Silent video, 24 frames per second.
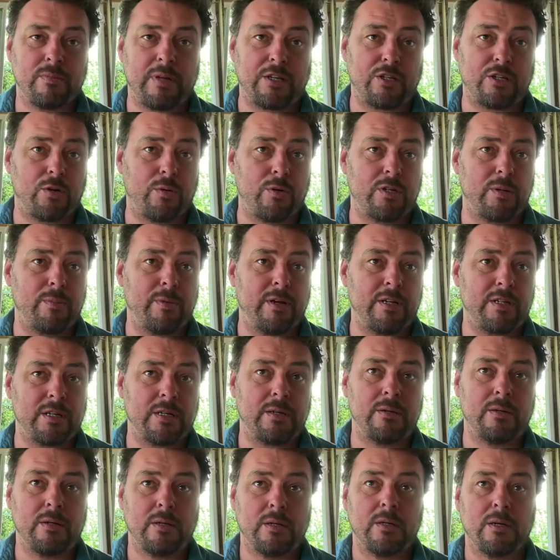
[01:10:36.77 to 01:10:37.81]
That's always
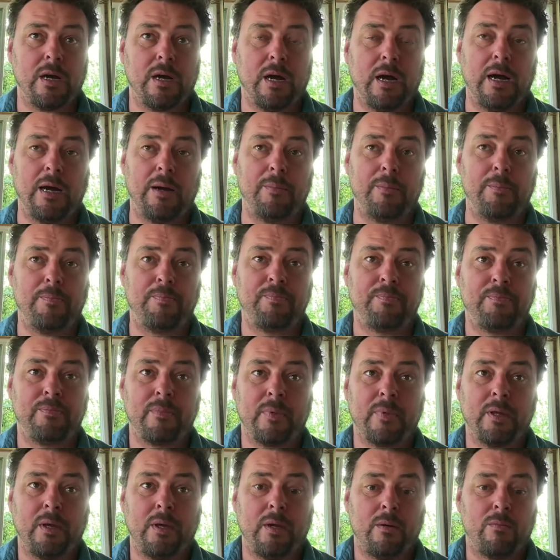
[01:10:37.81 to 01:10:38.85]
amazing.
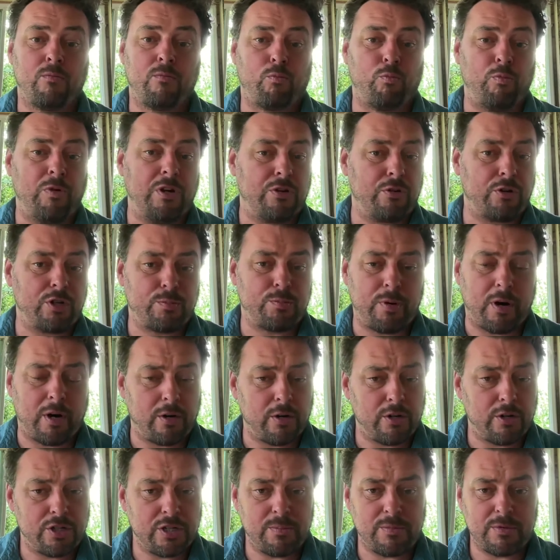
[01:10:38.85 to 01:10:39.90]
Research
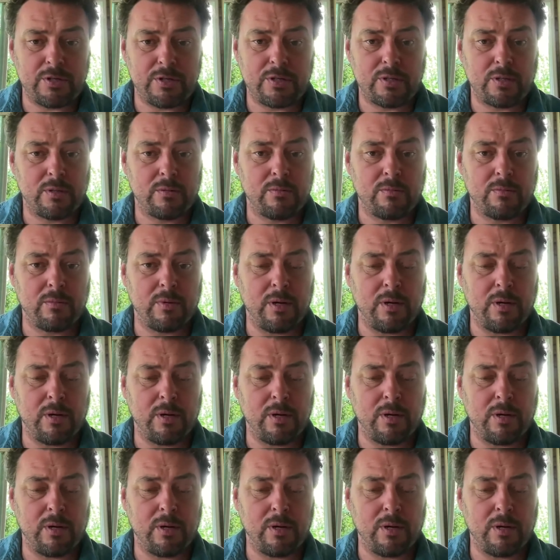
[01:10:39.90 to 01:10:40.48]
partnerships.